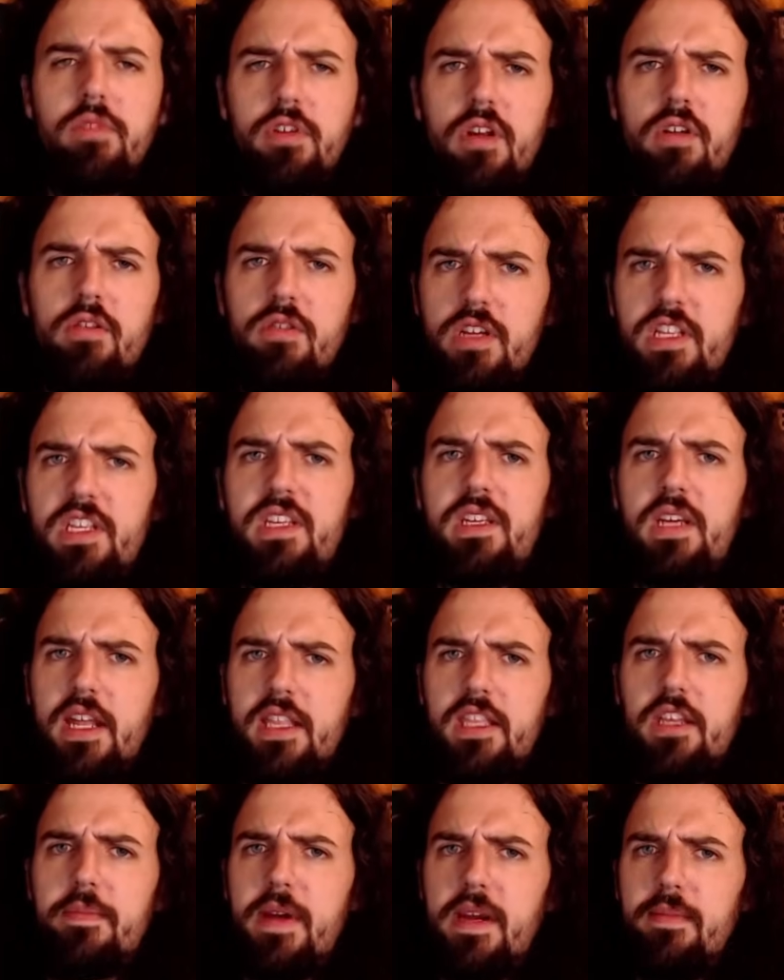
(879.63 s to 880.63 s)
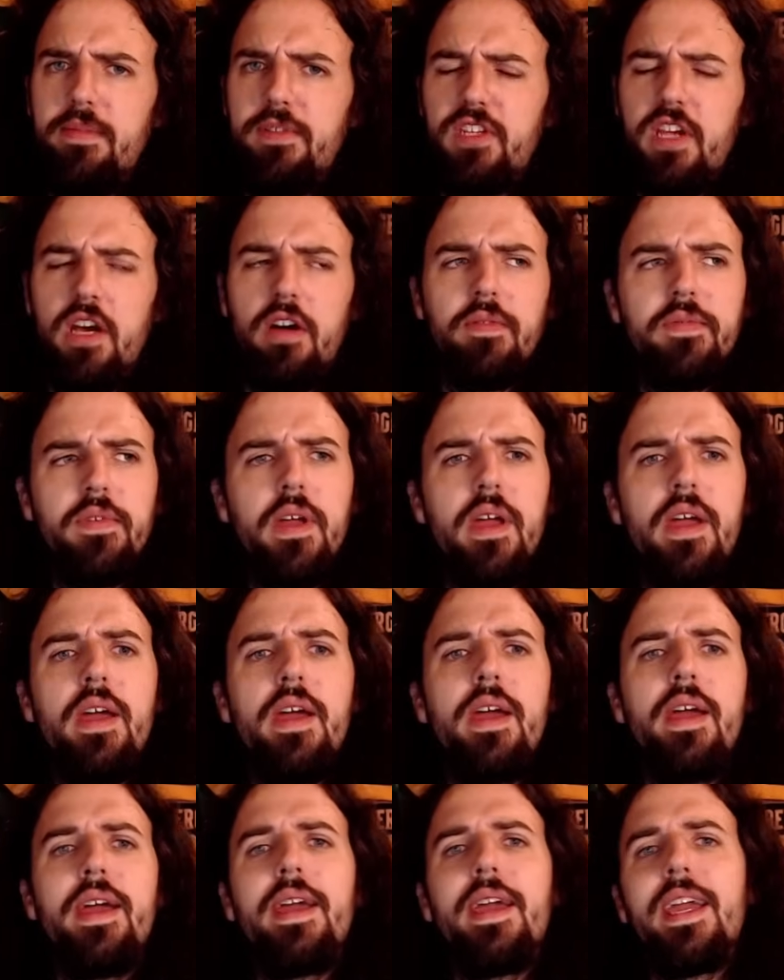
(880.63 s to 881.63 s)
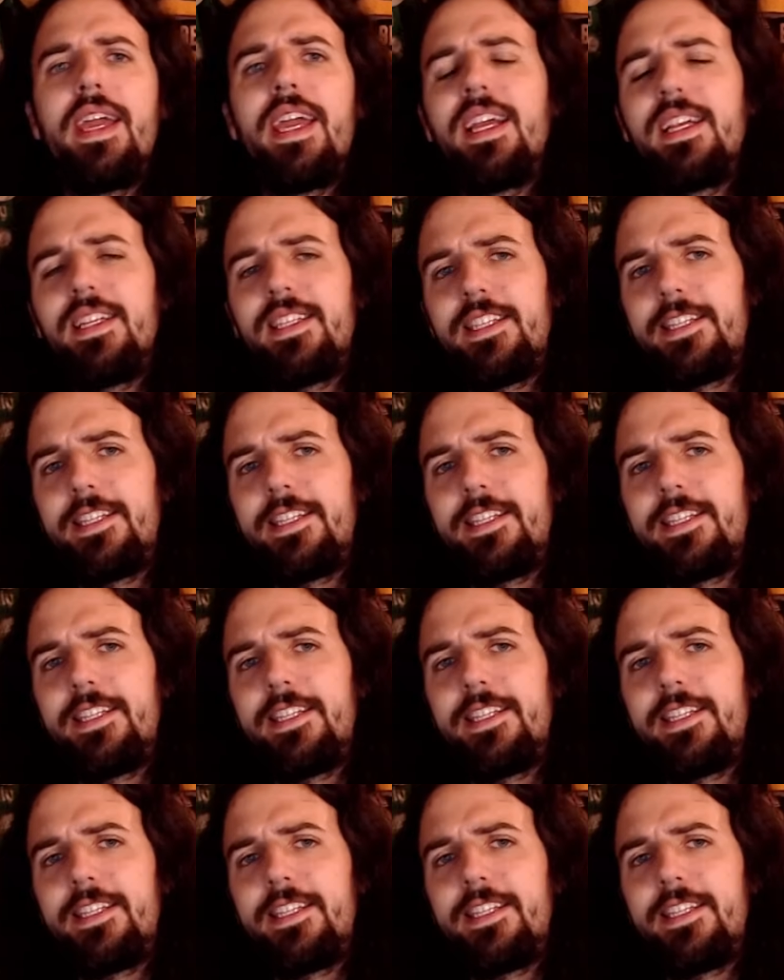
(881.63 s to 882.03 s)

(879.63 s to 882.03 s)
You know, he got there by himself. His